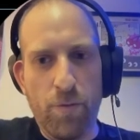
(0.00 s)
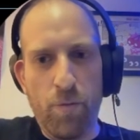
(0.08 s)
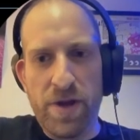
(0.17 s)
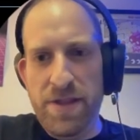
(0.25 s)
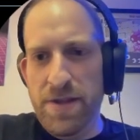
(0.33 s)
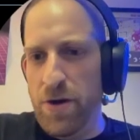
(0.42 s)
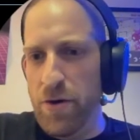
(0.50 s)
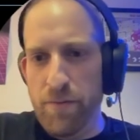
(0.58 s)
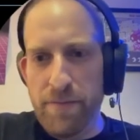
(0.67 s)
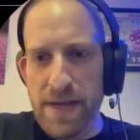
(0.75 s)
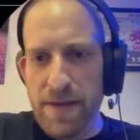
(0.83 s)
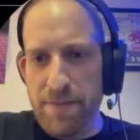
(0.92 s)
window
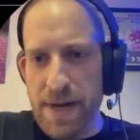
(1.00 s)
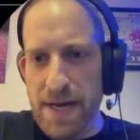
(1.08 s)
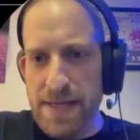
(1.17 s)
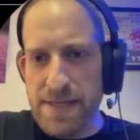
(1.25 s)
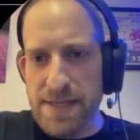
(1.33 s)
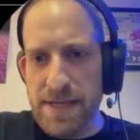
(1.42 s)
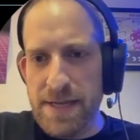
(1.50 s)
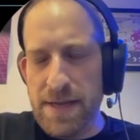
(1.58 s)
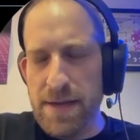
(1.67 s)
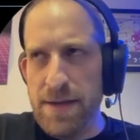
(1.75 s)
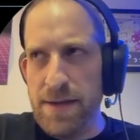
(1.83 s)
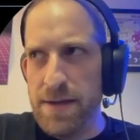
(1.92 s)

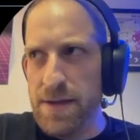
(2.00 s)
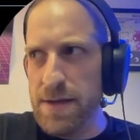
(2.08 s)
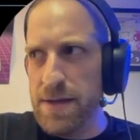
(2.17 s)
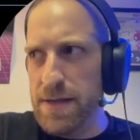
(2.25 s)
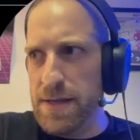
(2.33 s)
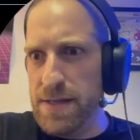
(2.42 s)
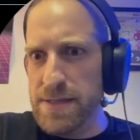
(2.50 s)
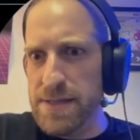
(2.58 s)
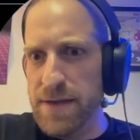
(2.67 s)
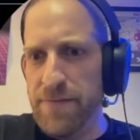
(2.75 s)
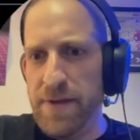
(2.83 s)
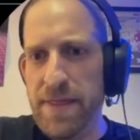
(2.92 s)
minimizing and
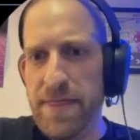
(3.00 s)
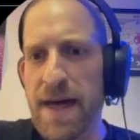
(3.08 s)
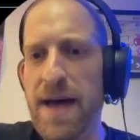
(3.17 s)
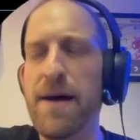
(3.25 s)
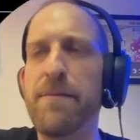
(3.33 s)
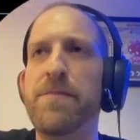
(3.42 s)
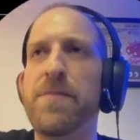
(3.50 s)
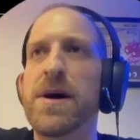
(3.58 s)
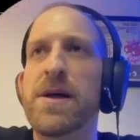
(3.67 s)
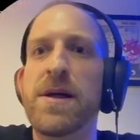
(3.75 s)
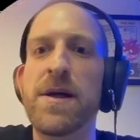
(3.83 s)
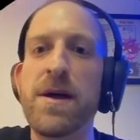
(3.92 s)
stuff like that. But
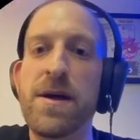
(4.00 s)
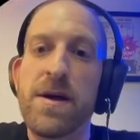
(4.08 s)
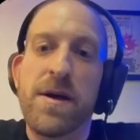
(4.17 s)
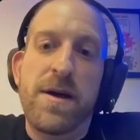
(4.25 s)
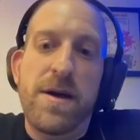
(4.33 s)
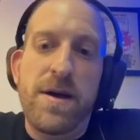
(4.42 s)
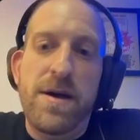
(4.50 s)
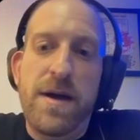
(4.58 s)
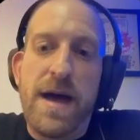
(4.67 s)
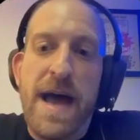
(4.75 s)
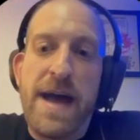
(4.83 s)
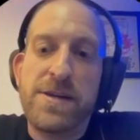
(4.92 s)

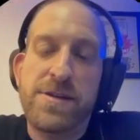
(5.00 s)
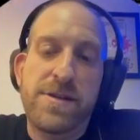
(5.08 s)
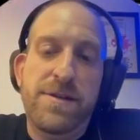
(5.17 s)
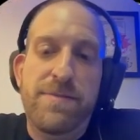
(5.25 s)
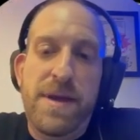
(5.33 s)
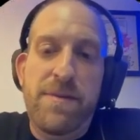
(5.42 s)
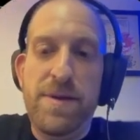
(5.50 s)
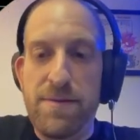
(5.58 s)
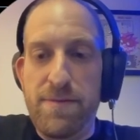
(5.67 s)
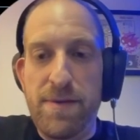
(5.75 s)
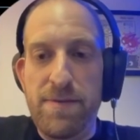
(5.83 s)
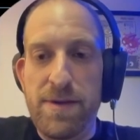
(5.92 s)
actually, maybe
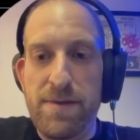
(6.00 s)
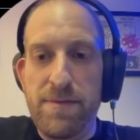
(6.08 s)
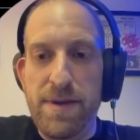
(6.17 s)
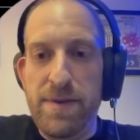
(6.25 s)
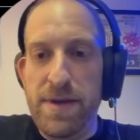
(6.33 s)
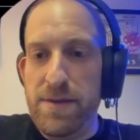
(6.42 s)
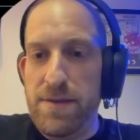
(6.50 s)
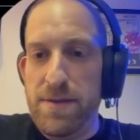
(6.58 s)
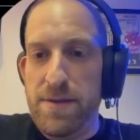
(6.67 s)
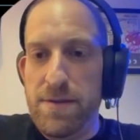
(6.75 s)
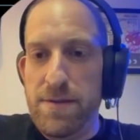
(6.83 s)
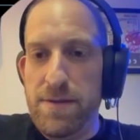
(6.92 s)

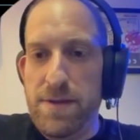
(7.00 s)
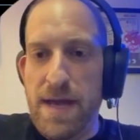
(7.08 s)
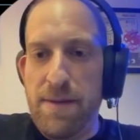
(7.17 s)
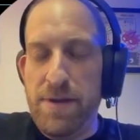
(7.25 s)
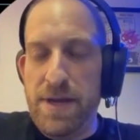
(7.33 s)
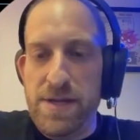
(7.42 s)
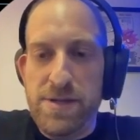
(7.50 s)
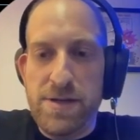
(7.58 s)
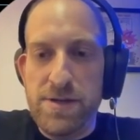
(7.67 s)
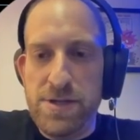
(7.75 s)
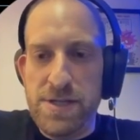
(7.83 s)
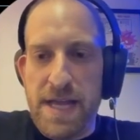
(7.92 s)
the application
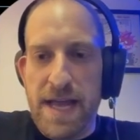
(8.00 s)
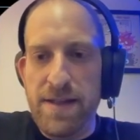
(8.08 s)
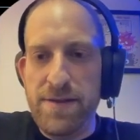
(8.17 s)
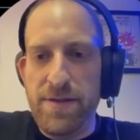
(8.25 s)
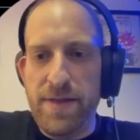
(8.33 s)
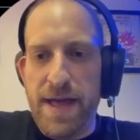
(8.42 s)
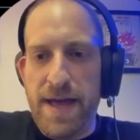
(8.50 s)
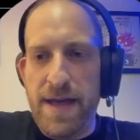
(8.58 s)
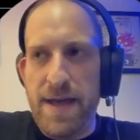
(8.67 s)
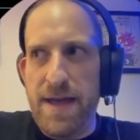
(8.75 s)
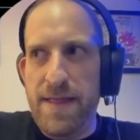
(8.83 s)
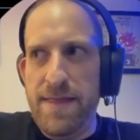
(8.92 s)
could just handle that,
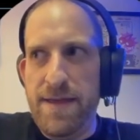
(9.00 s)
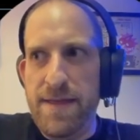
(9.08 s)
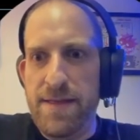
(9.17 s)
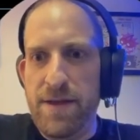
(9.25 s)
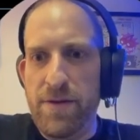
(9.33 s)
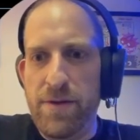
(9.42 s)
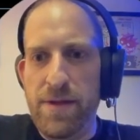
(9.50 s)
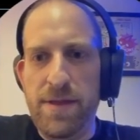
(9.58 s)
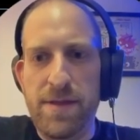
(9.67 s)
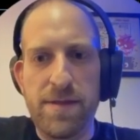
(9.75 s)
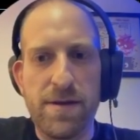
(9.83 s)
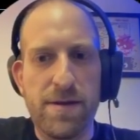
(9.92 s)
and then the only
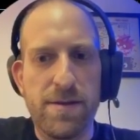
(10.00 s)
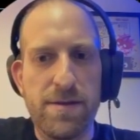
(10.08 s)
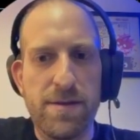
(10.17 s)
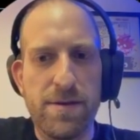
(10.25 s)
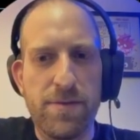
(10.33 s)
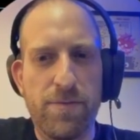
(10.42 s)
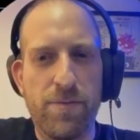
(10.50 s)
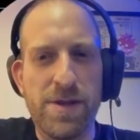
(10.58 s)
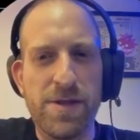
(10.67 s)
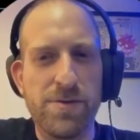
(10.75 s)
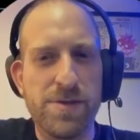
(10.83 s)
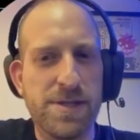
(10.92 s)
thing the
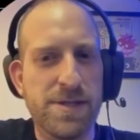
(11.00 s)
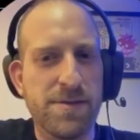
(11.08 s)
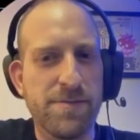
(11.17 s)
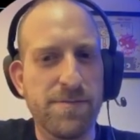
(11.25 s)
Windows system,